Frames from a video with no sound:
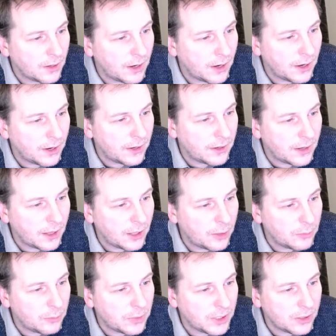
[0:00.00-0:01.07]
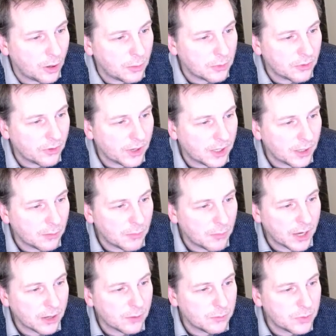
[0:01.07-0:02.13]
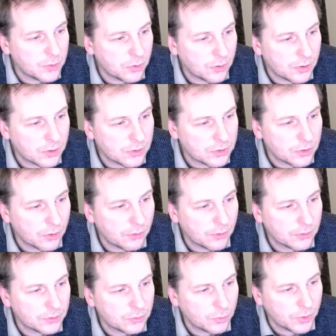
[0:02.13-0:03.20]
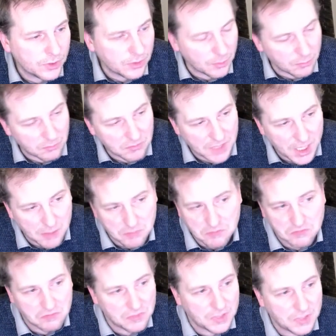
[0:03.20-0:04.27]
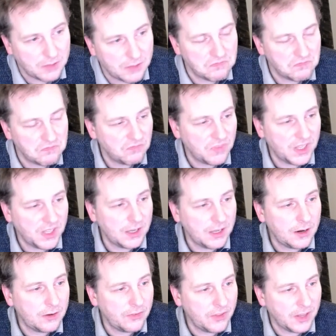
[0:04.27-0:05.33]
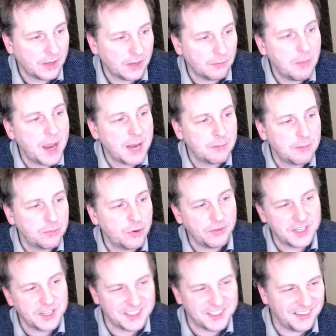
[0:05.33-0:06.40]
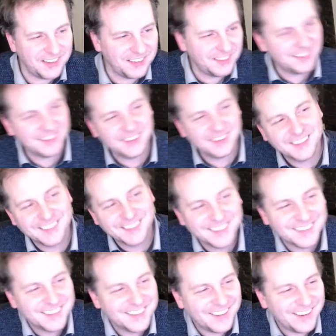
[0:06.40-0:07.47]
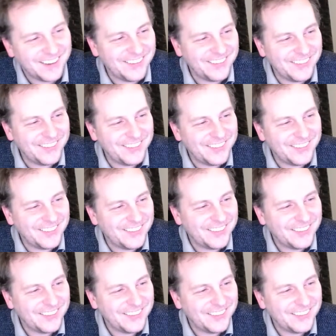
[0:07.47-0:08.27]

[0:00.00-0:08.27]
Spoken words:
and I've been upgrading my computer servers with them. Yeah, they are a thing, Mad Professor. I